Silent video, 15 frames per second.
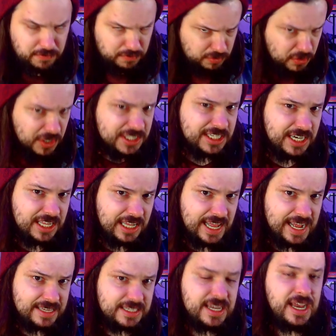look to the
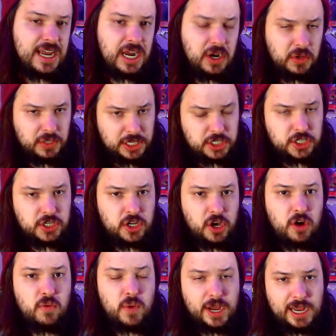class and it'll let you
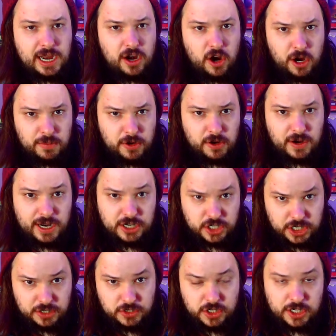know what kind of armor and
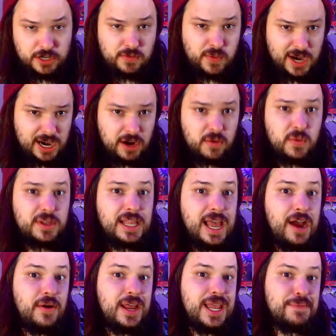shields you can wear
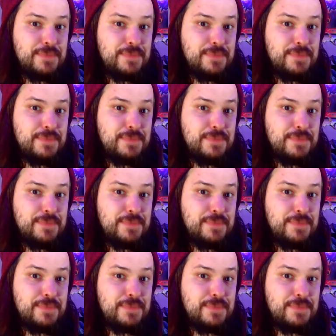without a